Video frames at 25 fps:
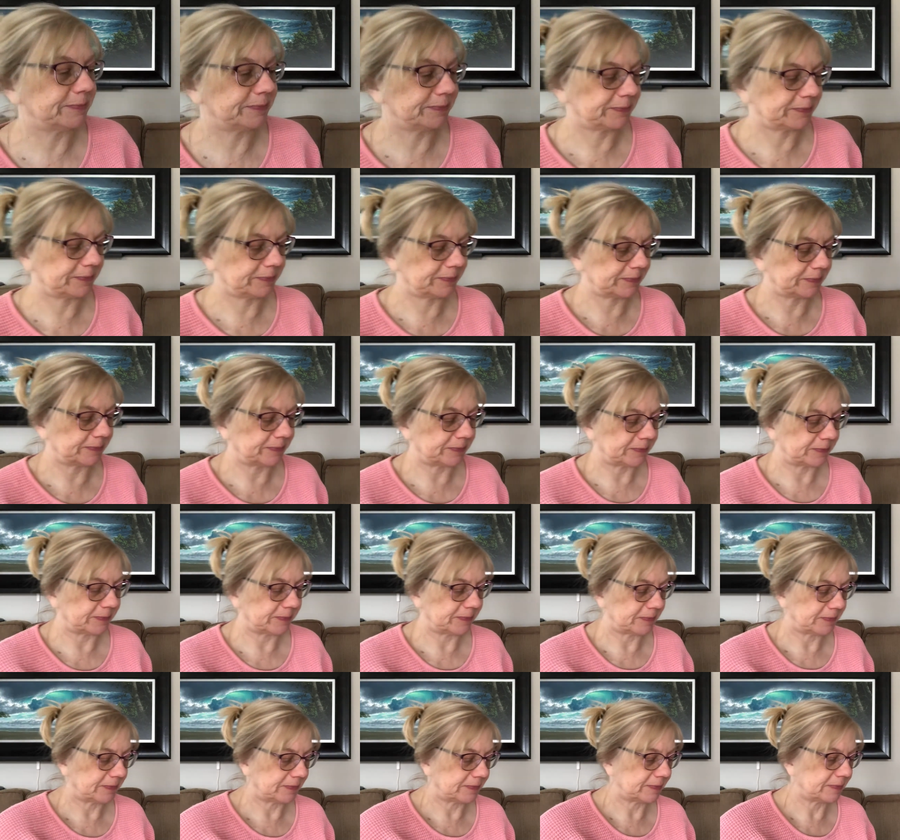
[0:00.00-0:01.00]

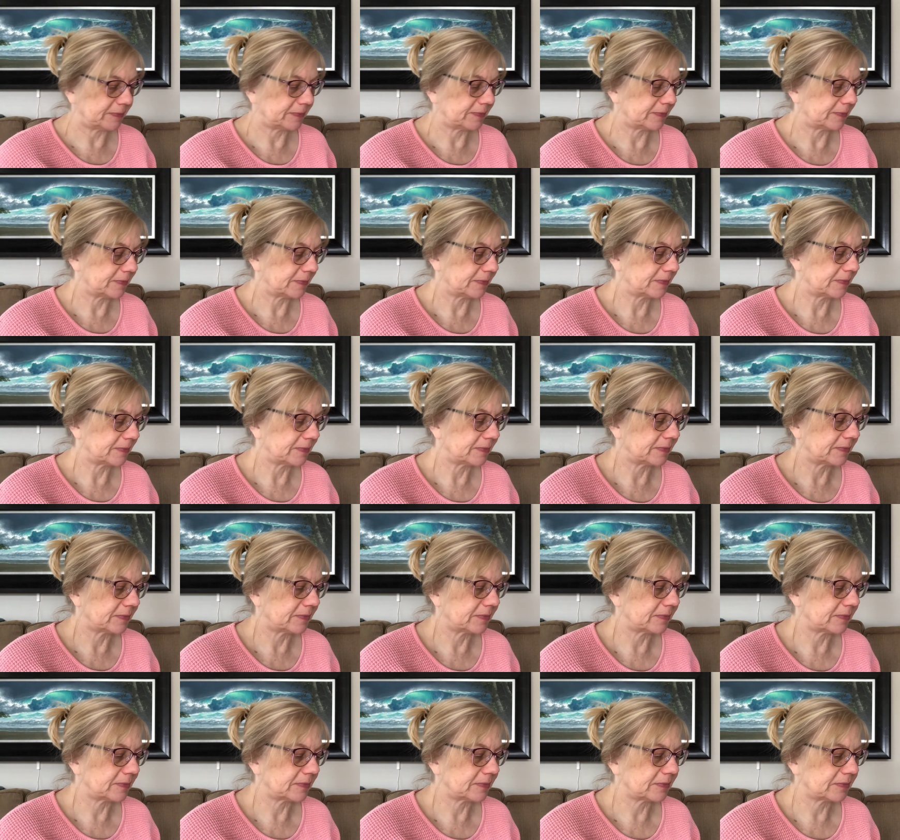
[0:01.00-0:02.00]

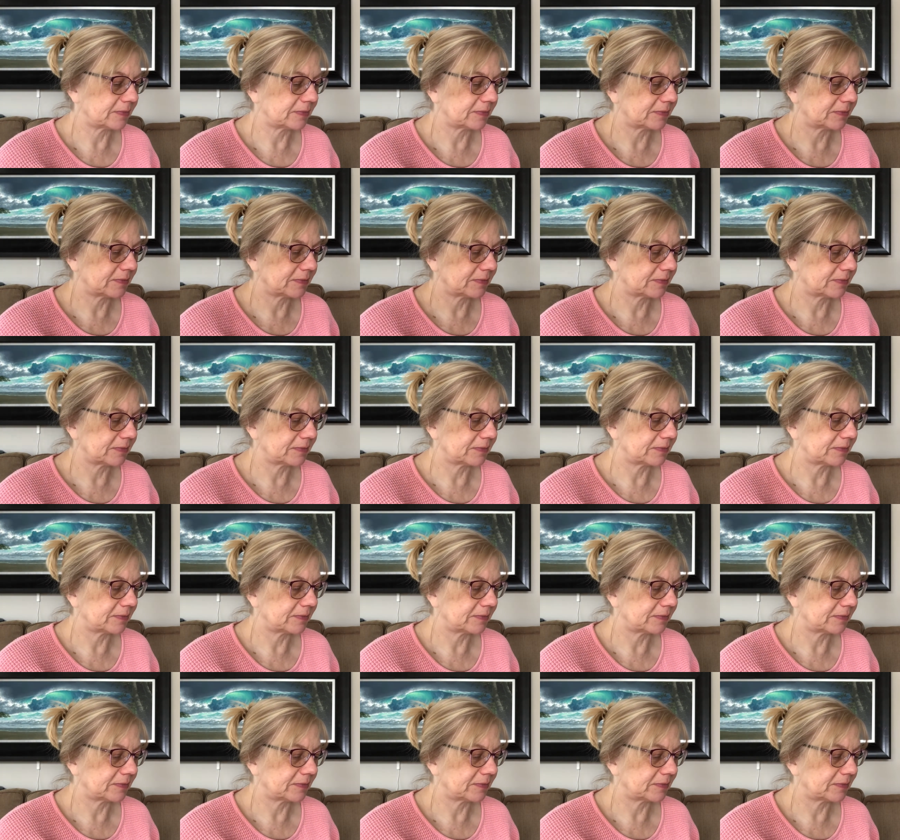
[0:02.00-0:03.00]

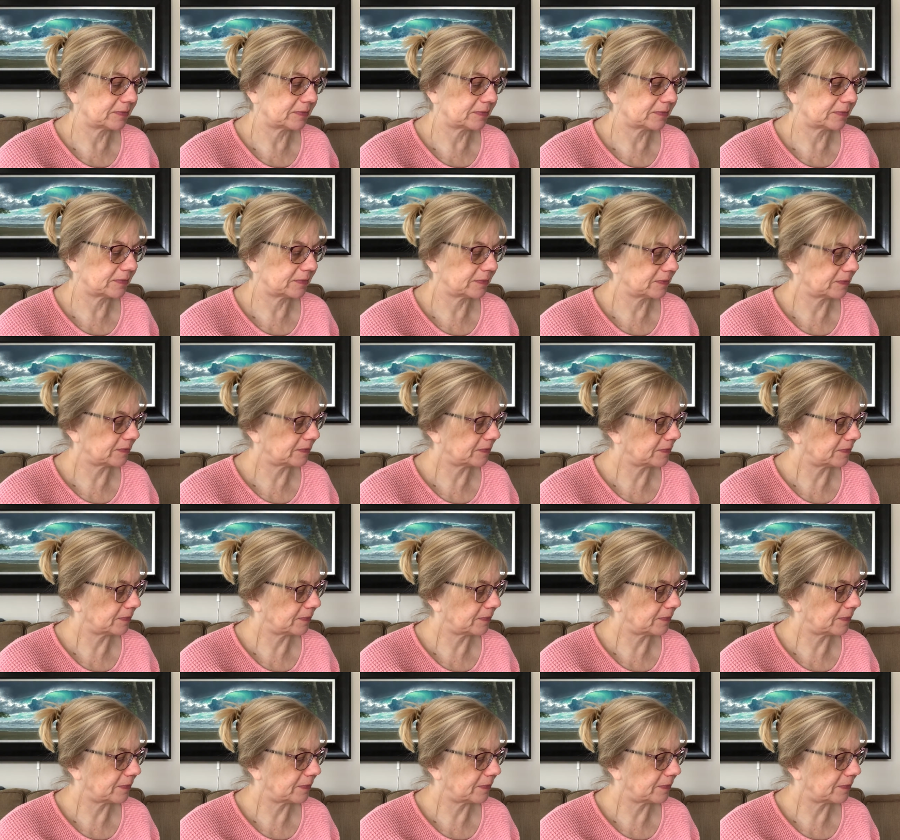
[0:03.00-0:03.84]
(silence)